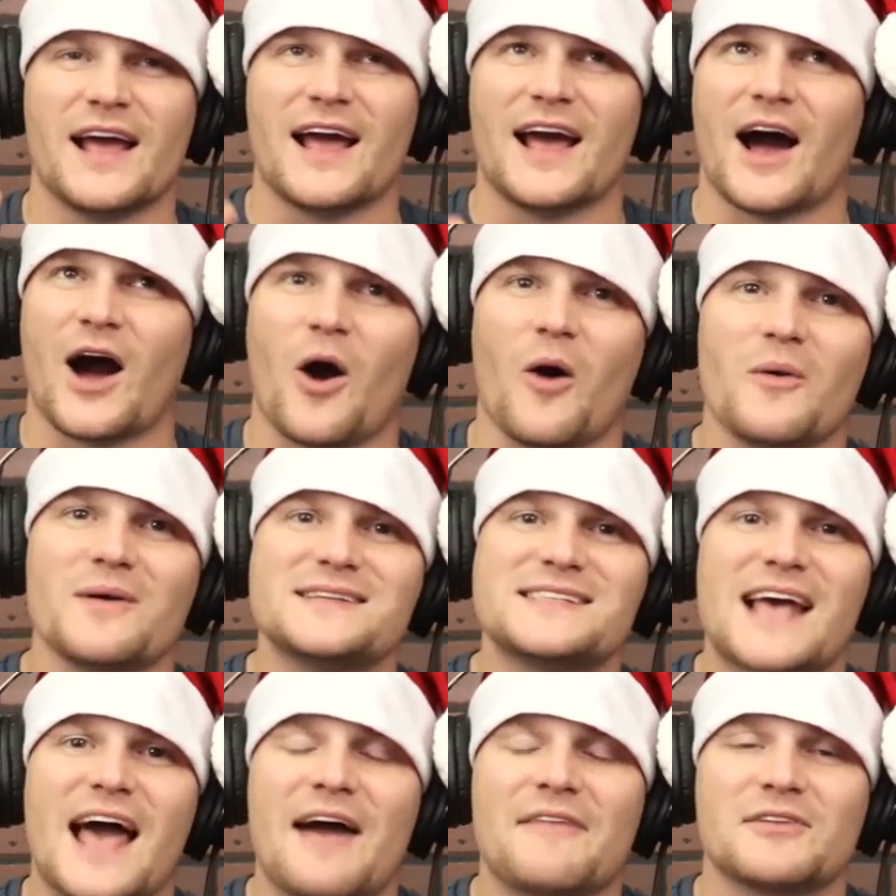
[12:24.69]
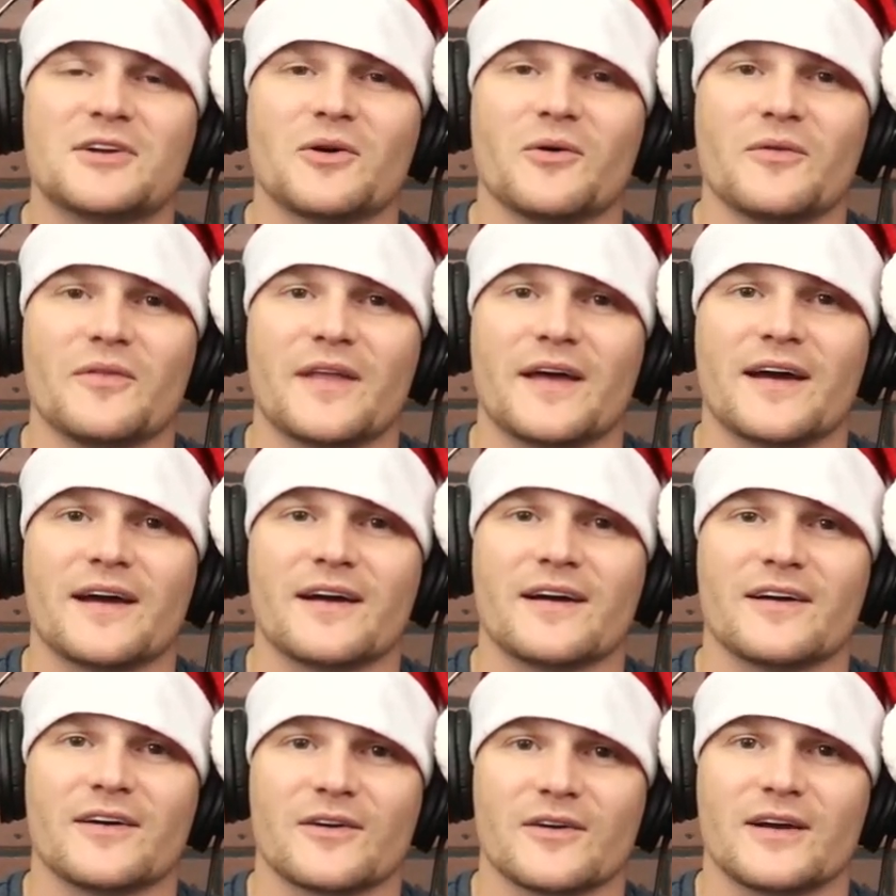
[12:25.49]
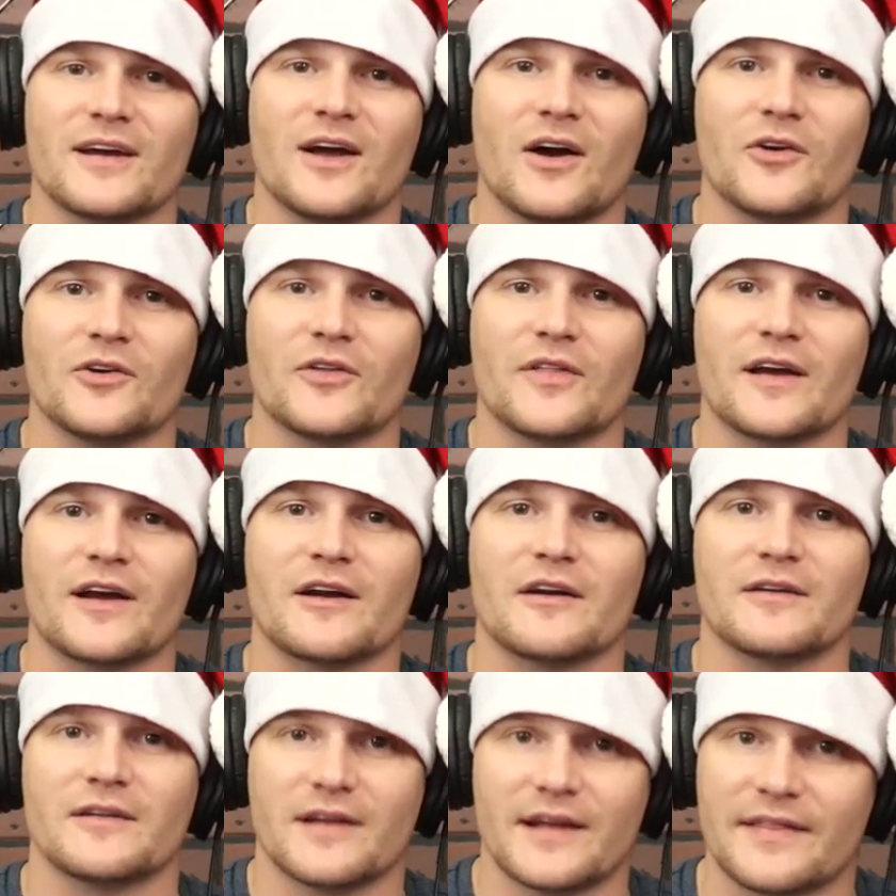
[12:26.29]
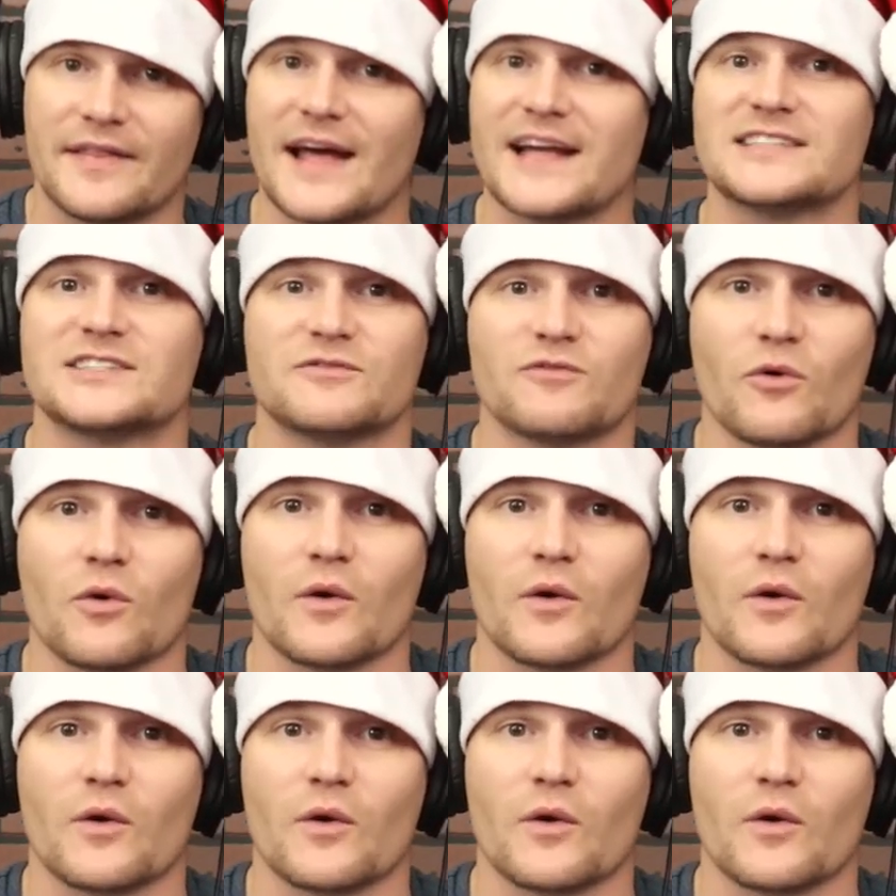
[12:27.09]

I always have it on there or under there, and that's for